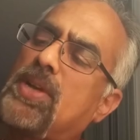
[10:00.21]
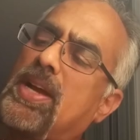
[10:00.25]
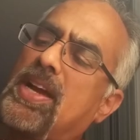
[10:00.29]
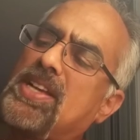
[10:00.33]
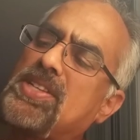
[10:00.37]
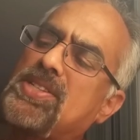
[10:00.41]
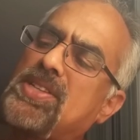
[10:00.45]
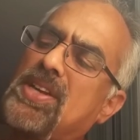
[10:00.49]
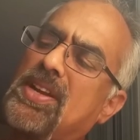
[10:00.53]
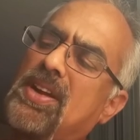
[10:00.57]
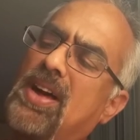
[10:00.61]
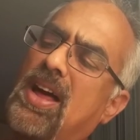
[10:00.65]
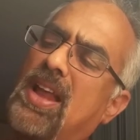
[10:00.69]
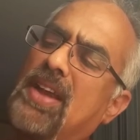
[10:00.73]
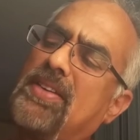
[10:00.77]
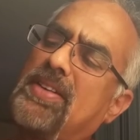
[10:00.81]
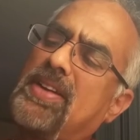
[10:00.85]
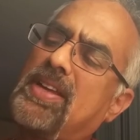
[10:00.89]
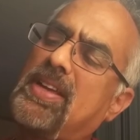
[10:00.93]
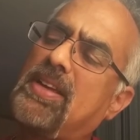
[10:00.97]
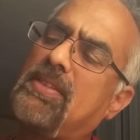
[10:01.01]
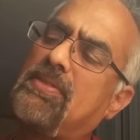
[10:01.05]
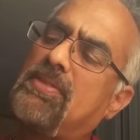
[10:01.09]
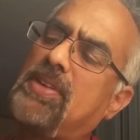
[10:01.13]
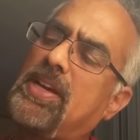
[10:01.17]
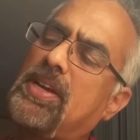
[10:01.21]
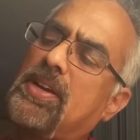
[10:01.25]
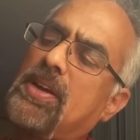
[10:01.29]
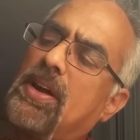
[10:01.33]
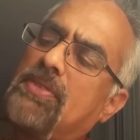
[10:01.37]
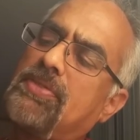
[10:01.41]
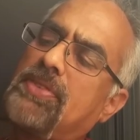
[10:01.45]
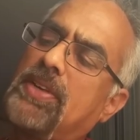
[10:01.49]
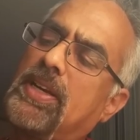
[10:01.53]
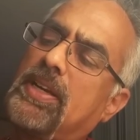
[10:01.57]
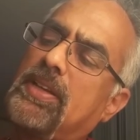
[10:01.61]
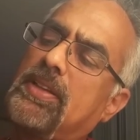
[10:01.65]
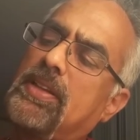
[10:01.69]
you guys are already aware
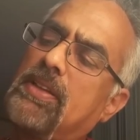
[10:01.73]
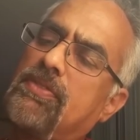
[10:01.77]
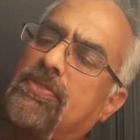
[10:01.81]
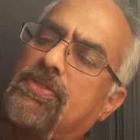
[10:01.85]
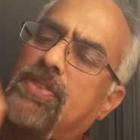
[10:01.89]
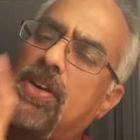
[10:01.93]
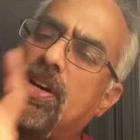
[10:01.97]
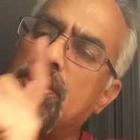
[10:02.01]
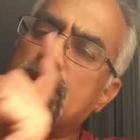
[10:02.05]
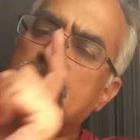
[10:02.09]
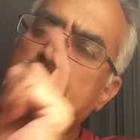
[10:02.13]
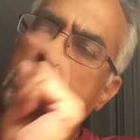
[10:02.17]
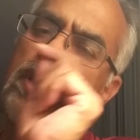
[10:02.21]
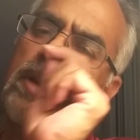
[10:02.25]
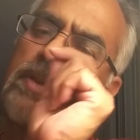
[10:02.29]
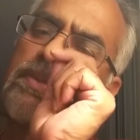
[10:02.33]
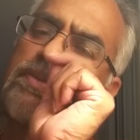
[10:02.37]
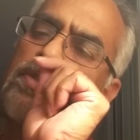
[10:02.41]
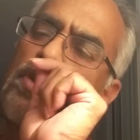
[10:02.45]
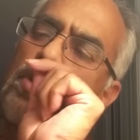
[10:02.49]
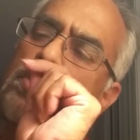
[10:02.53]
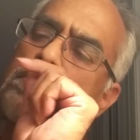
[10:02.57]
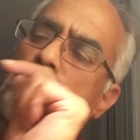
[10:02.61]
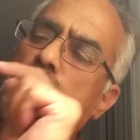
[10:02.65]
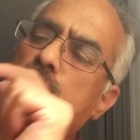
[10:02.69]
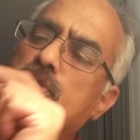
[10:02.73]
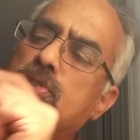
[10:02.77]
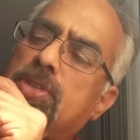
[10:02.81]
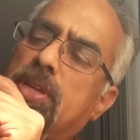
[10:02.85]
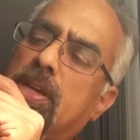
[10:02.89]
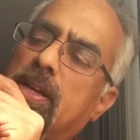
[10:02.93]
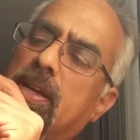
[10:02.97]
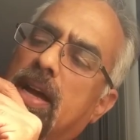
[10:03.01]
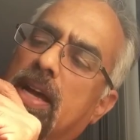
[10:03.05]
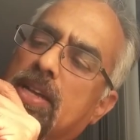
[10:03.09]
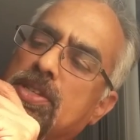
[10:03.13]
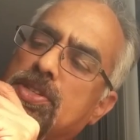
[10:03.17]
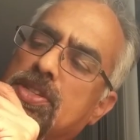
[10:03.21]
of it, the first and foremost
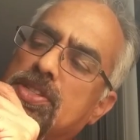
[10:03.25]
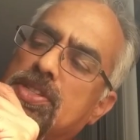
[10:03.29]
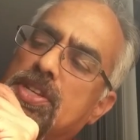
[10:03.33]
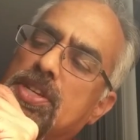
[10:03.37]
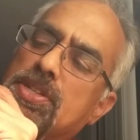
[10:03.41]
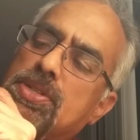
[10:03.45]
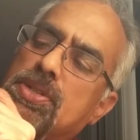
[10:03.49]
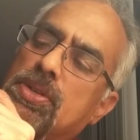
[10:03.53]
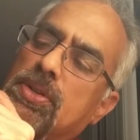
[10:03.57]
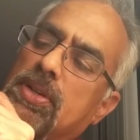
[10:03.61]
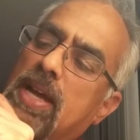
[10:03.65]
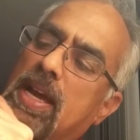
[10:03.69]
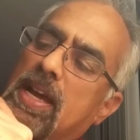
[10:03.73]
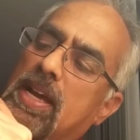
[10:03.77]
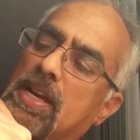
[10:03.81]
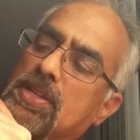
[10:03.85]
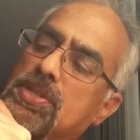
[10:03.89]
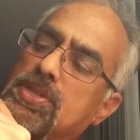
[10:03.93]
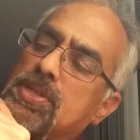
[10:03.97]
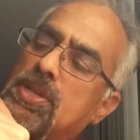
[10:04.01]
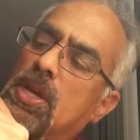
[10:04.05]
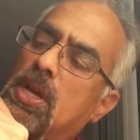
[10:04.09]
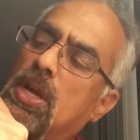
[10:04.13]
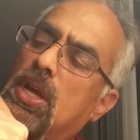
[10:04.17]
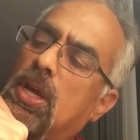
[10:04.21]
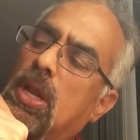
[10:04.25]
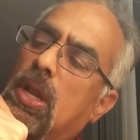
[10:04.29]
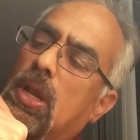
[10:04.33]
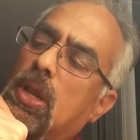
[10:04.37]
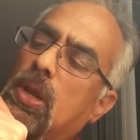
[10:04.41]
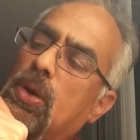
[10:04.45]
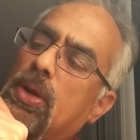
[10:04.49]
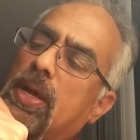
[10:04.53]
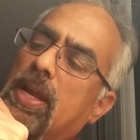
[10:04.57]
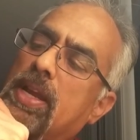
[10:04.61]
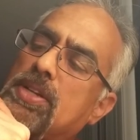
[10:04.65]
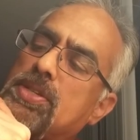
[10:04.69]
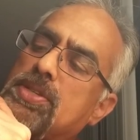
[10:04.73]
thing I suggest you guys
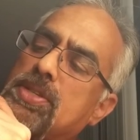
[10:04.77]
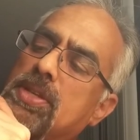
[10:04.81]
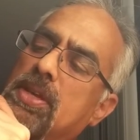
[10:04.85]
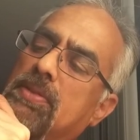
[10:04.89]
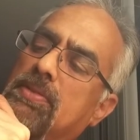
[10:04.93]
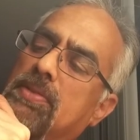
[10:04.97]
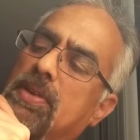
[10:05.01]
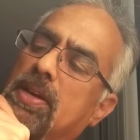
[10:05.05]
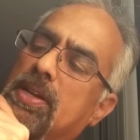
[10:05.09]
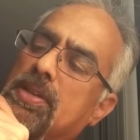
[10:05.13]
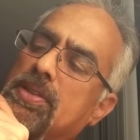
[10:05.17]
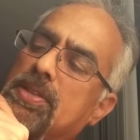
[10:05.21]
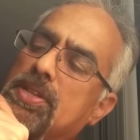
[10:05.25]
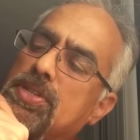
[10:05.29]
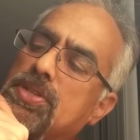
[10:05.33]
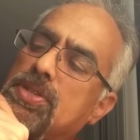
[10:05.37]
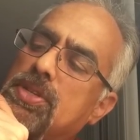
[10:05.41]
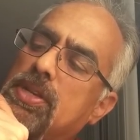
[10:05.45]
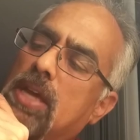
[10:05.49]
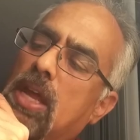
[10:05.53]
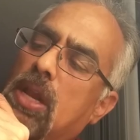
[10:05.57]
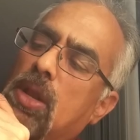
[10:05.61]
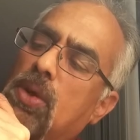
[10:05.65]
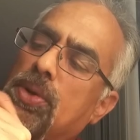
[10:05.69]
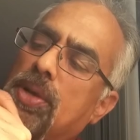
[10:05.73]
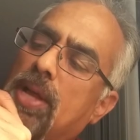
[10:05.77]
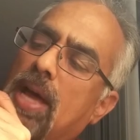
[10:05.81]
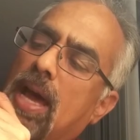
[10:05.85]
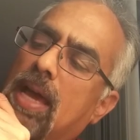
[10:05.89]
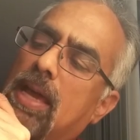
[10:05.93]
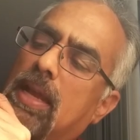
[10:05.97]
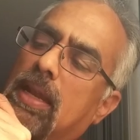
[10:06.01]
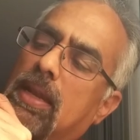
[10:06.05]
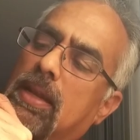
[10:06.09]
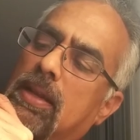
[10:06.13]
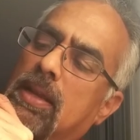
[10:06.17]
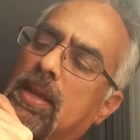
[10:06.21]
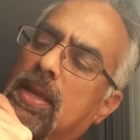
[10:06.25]
look and see where this yellow
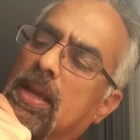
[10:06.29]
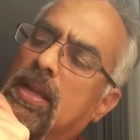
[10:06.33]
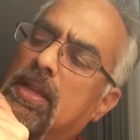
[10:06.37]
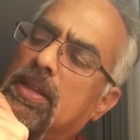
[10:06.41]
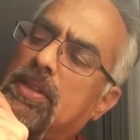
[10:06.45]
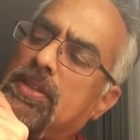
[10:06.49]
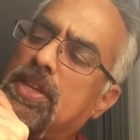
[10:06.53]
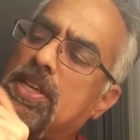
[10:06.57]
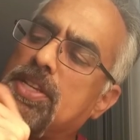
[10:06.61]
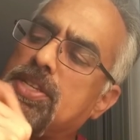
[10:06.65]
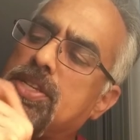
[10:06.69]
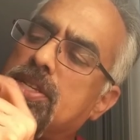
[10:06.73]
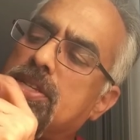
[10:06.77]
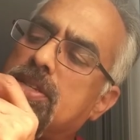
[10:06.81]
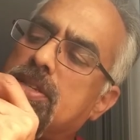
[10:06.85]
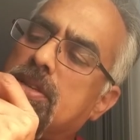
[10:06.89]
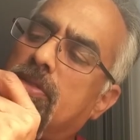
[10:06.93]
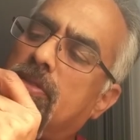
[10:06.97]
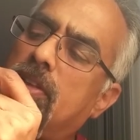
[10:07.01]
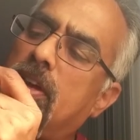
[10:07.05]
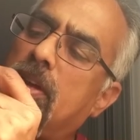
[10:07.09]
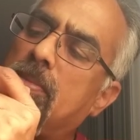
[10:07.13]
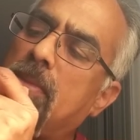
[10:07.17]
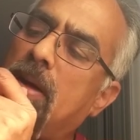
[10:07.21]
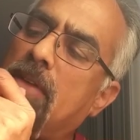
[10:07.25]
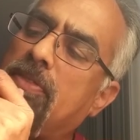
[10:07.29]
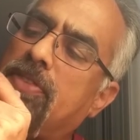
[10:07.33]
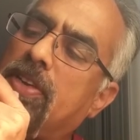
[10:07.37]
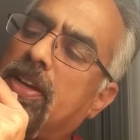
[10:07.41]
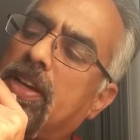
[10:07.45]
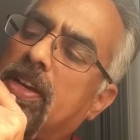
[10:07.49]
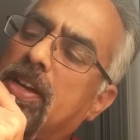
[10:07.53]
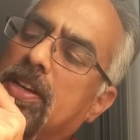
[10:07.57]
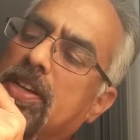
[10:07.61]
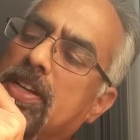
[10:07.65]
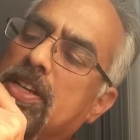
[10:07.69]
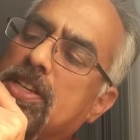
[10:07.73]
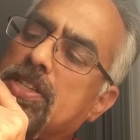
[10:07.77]
dial, this is where my
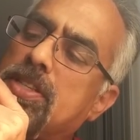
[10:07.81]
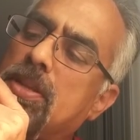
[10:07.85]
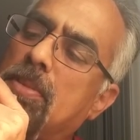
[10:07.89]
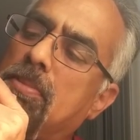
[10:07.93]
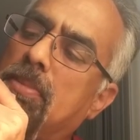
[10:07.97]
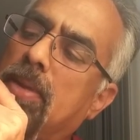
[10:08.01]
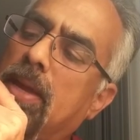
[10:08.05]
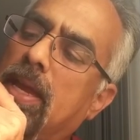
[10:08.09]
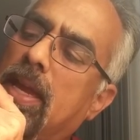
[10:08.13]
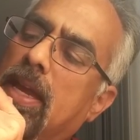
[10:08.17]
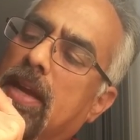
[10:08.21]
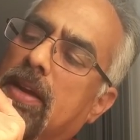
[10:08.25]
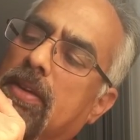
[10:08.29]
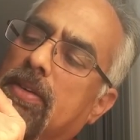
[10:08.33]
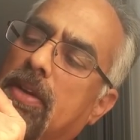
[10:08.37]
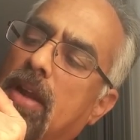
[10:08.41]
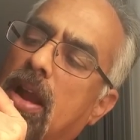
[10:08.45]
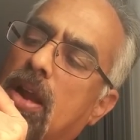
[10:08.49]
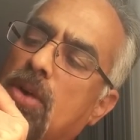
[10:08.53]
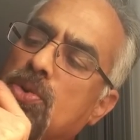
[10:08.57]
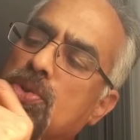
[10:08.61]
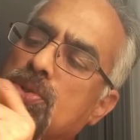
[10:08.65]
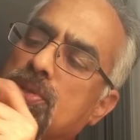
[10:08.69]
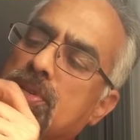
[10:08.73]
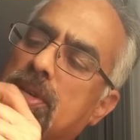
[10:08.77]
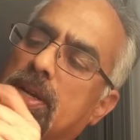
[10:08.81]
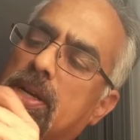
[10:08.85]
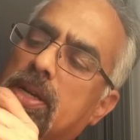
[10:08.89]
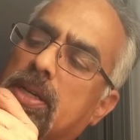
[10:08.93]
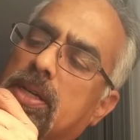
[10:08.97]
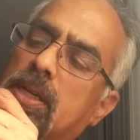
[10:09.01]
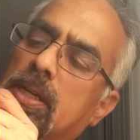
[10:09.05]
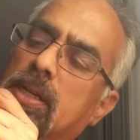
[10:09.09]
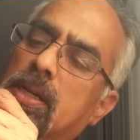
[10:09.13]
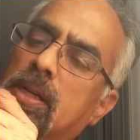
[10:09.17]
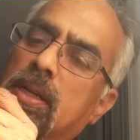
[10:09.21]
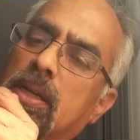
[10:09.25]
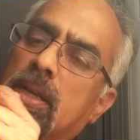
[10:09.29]
finger is, the big round
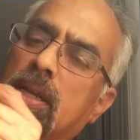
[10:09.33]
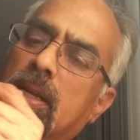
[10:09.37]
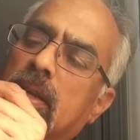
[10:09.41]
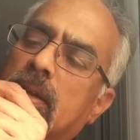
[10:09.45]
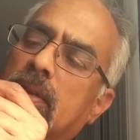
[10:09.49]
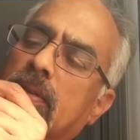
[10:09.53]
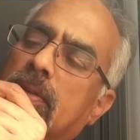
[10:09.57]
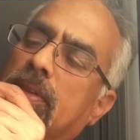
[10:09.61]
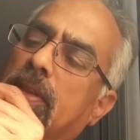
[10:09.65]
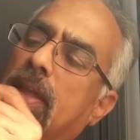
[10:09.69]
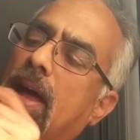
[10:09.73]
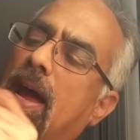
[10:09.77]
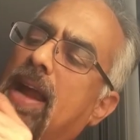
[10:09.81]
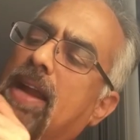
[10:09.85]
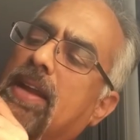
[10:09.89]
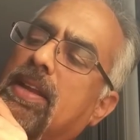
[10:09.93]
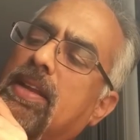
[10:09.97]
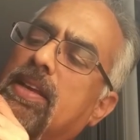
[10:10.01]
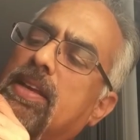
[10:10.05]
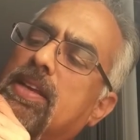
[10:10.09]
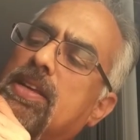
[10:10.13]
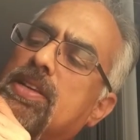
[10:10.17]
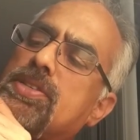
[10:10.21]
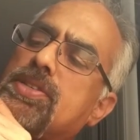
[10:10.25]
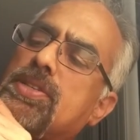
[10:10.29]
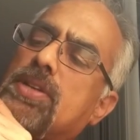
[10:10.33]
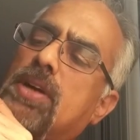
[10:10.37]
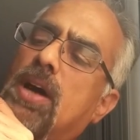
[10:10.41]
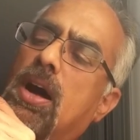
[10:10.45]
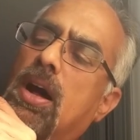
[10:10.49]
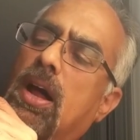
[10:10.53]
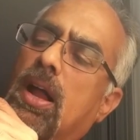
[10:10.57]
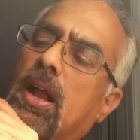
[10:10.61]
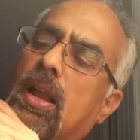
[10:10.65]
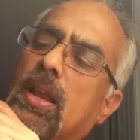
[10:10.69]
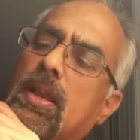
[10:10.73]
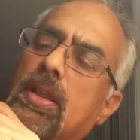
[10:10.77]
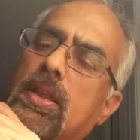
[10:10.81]
circle, that is
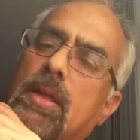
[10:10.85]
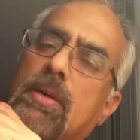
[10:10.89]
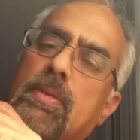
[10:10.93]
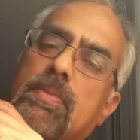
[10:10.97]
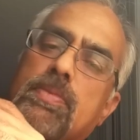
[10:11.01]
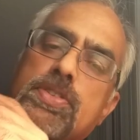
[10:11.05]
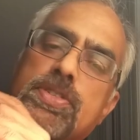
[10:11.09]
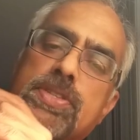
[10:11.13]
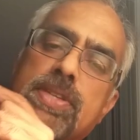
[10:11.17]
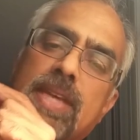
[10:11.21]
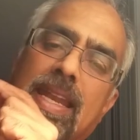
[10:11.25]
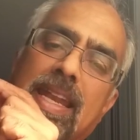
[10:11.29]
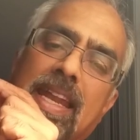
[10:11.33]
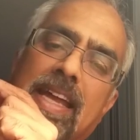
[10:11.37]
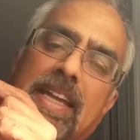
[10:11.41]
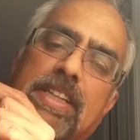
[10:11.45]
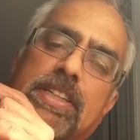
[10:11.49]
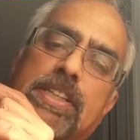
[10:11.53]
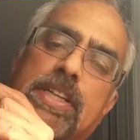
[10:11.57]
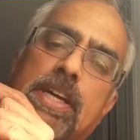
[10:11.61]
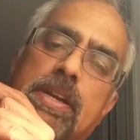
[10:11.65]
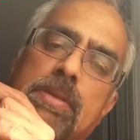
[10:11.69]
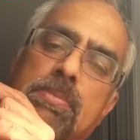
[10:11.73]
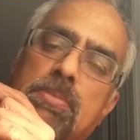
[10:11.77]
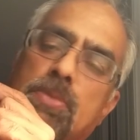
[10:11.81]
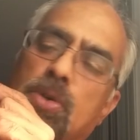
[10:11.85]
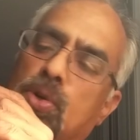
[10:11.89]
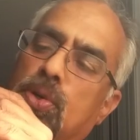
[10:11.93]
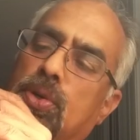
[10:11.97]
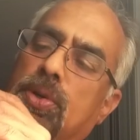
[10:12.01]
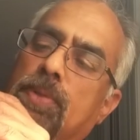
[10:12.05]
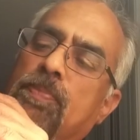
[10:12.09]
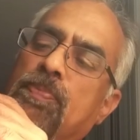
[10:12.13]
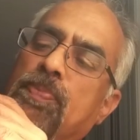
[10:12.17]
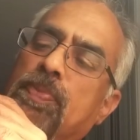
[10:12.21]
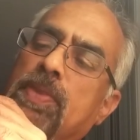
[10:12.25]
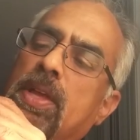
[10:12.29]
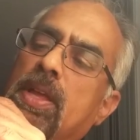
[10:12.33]
called the selector
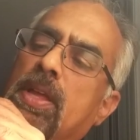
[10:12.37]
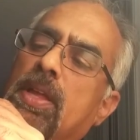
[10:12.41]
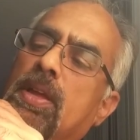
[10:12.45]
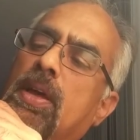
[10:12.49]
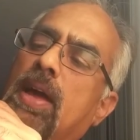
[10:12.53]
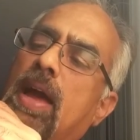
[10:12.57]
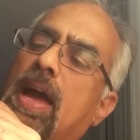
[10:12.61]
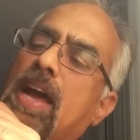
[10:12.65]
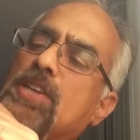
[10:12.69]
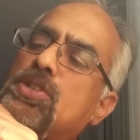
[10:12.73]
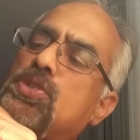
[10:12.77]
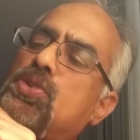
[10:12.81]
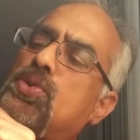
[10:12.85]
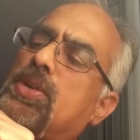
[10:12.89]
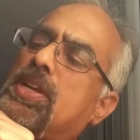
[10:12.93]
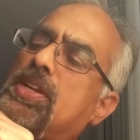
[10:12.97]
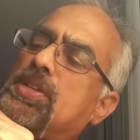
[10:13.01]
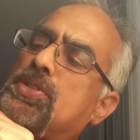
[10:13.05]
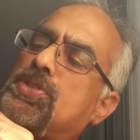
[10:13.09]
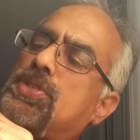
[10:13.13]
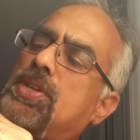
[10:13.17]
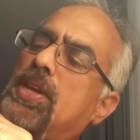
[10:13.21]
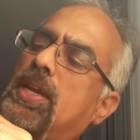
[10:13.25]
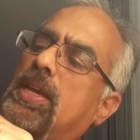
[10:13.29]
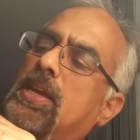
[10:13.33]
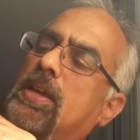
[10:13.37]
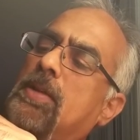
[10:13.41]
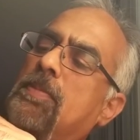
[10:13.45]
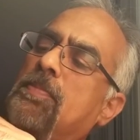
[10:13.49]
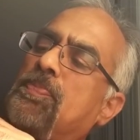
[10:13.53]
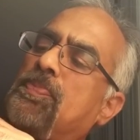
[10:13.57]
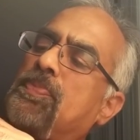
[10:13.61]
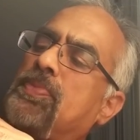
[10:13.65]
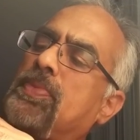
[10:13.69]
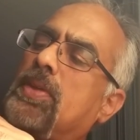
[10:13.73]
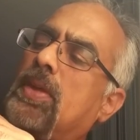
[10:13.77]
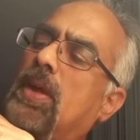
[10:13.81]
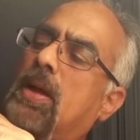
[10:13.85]
mode. As you can see,
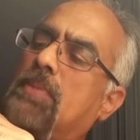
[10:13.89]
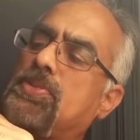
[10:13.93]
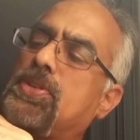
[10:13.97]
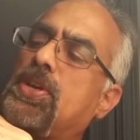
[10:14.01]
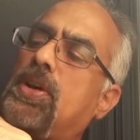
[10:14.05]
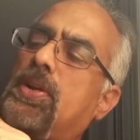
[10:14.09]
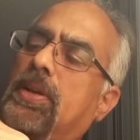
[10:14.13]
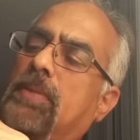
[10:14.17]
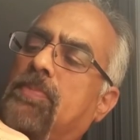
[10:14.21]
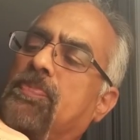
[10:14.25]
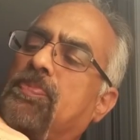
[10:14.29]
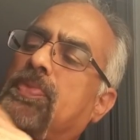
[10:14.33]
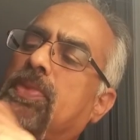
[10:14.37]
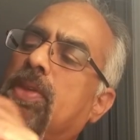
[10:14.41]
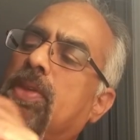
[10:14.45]
I'm sorry,